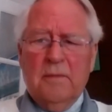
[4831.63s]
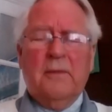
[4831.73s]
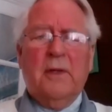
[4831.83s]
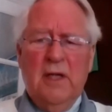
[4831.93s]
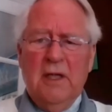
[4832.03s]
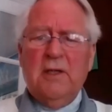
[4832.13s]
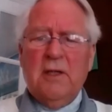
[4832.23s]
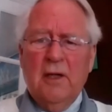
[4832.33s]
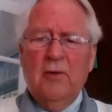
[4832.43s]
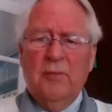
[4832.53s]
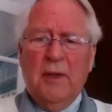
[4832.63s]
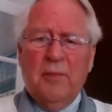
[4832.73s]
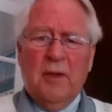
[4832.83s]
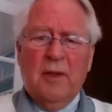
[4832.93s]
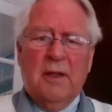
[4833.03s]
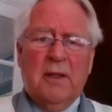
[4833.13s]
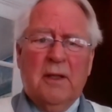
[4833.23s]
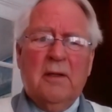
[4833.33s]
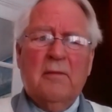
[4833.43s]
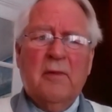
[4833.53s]
we need to help people like that
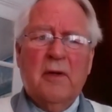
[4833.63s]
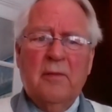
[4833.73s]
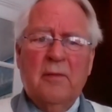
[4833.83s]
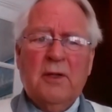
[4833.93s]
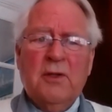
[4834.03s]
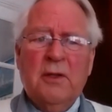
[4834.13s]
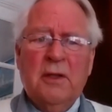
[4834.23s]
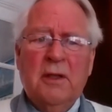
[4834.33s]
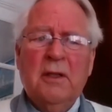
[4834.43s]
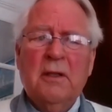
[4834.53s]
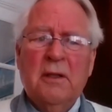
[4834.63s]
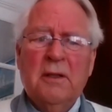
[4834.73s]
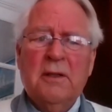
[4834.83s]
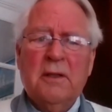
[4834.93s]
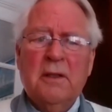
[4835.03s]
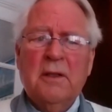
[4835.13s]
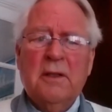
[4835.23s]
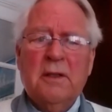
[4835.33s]
very much indeed. Yes, yes.